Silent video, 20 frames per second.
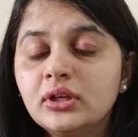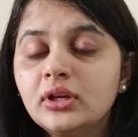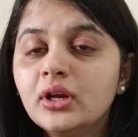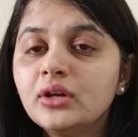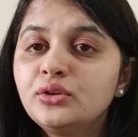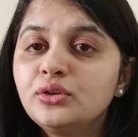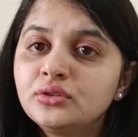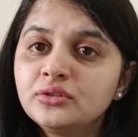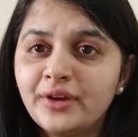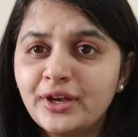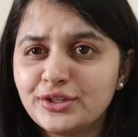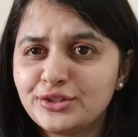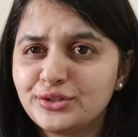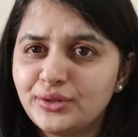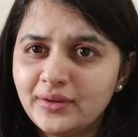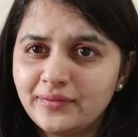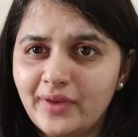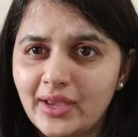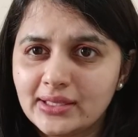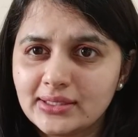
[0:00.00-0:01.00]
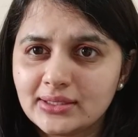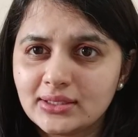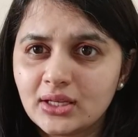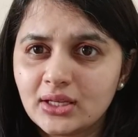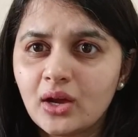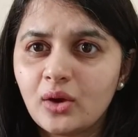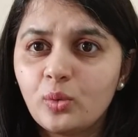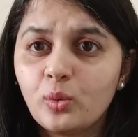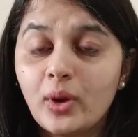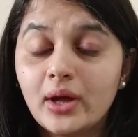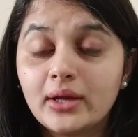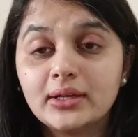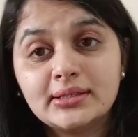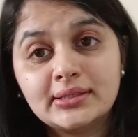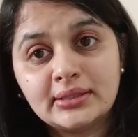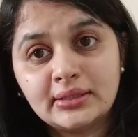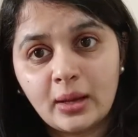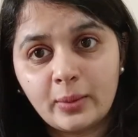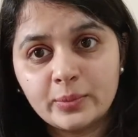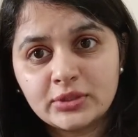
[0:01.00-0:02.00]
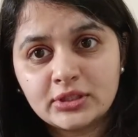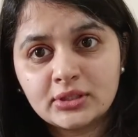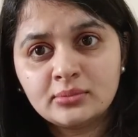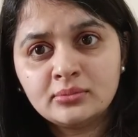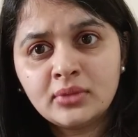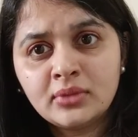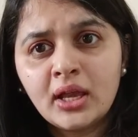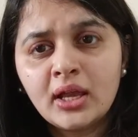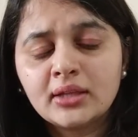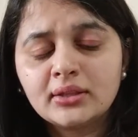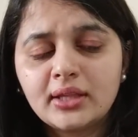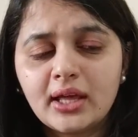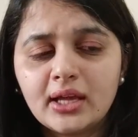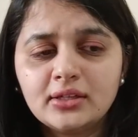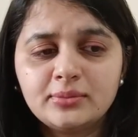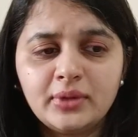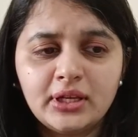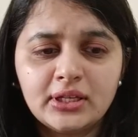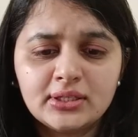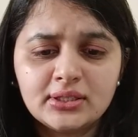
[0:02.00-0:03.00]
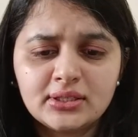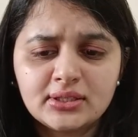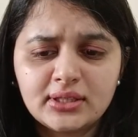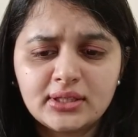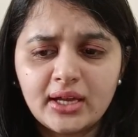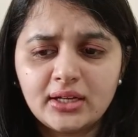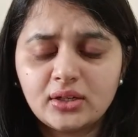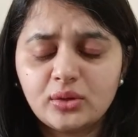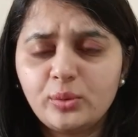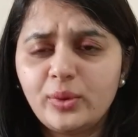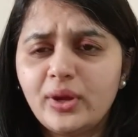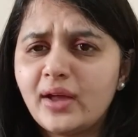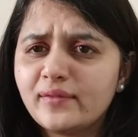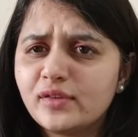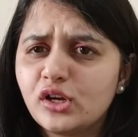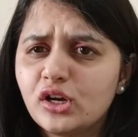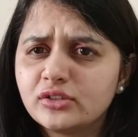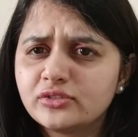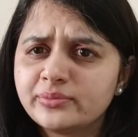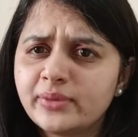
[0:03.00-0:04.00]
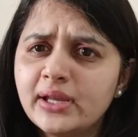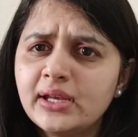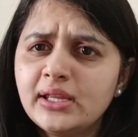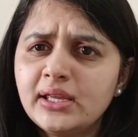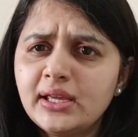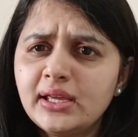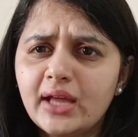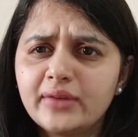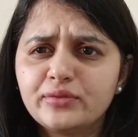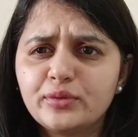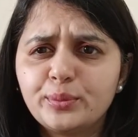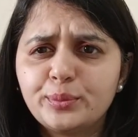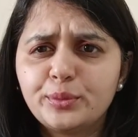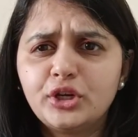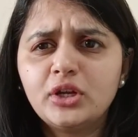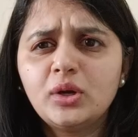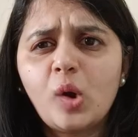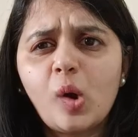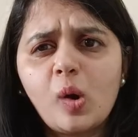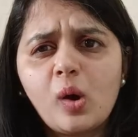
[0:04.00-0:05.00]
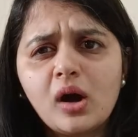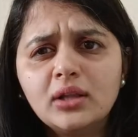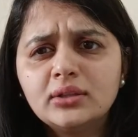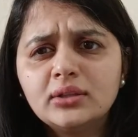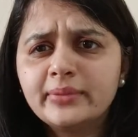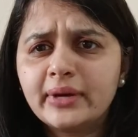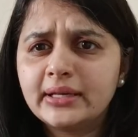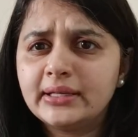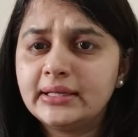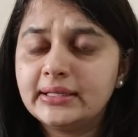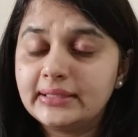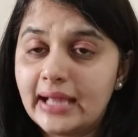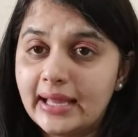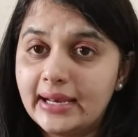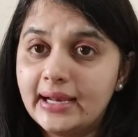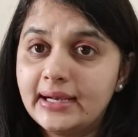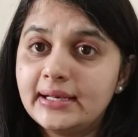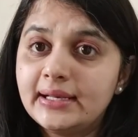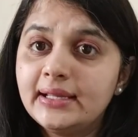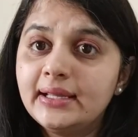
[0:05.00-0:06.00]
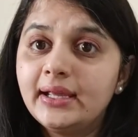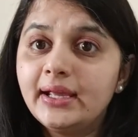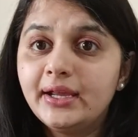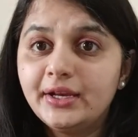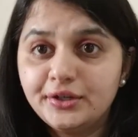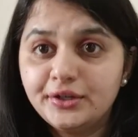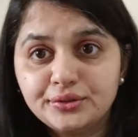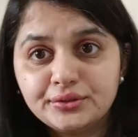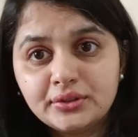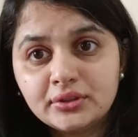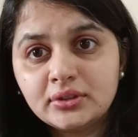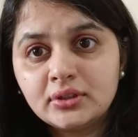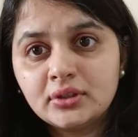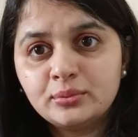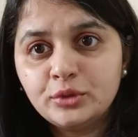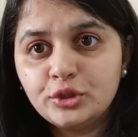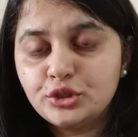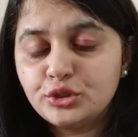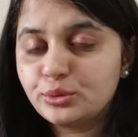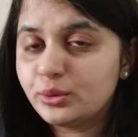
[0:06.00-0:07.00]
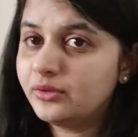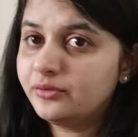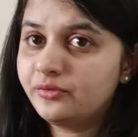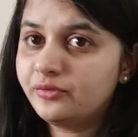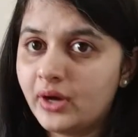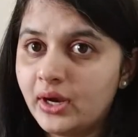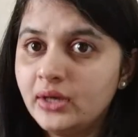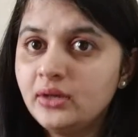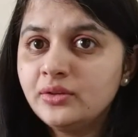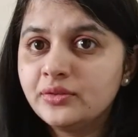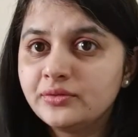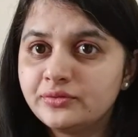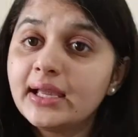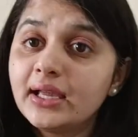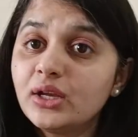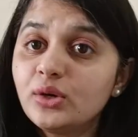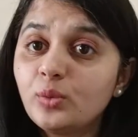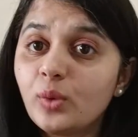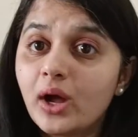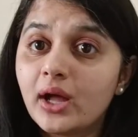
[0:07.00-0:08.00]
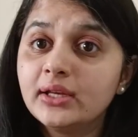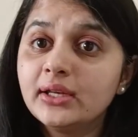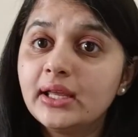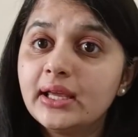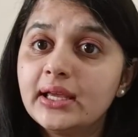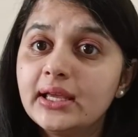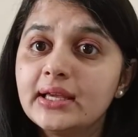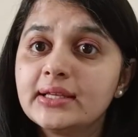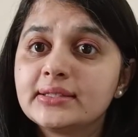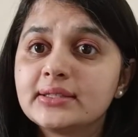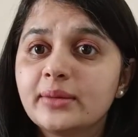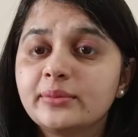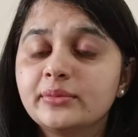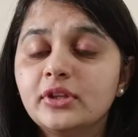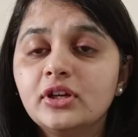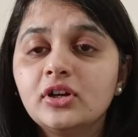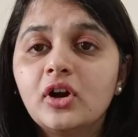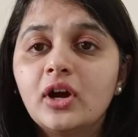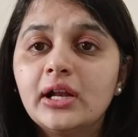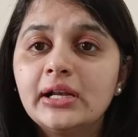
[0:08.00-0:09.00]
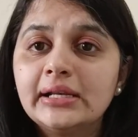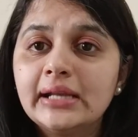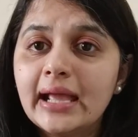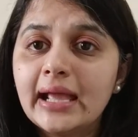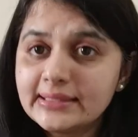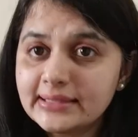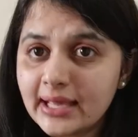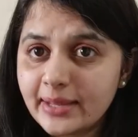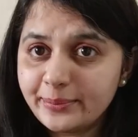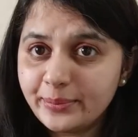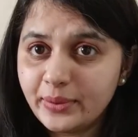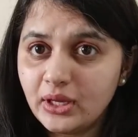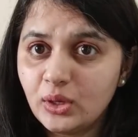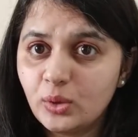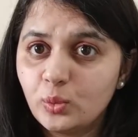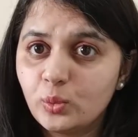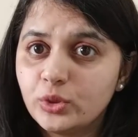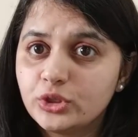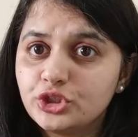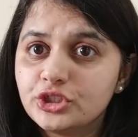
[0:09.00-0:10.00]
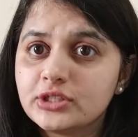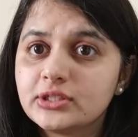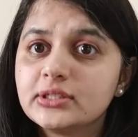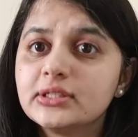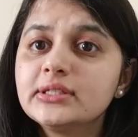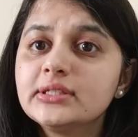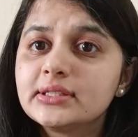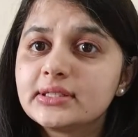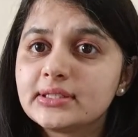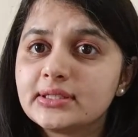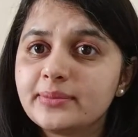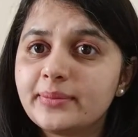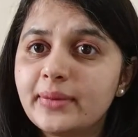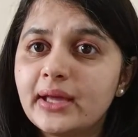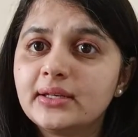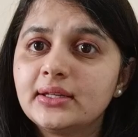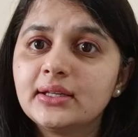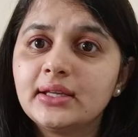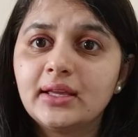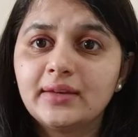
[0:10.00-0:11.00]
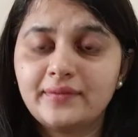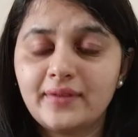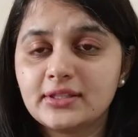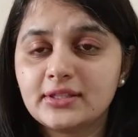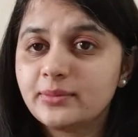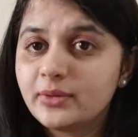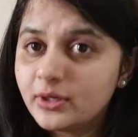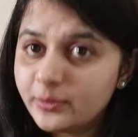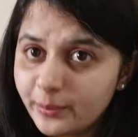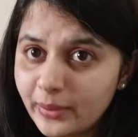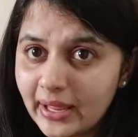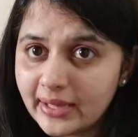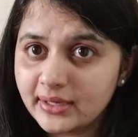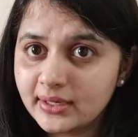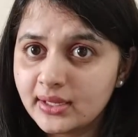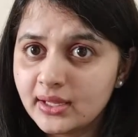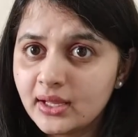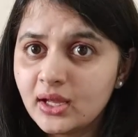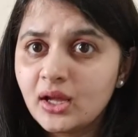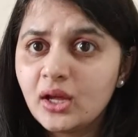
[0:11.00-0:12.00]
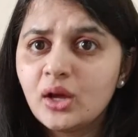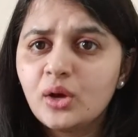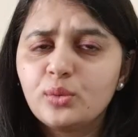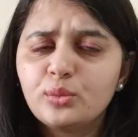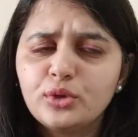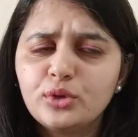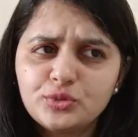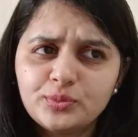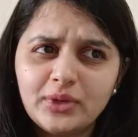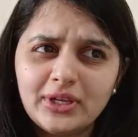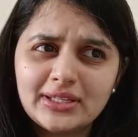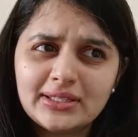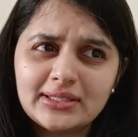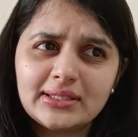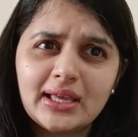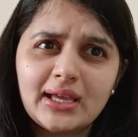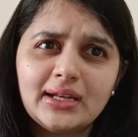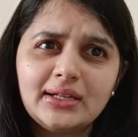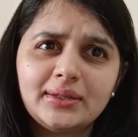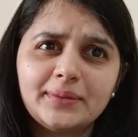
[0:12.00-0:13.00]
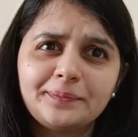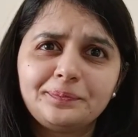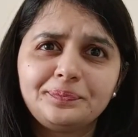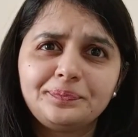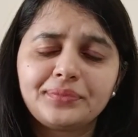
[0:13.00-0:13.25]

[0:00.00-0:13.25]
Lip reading: There are two ways to invest. One is lump sum. That means that we have a lot of money and we're putting all the money directly into the mutual fund. Second one is something called SIP, which is the systematic investment plan, which means that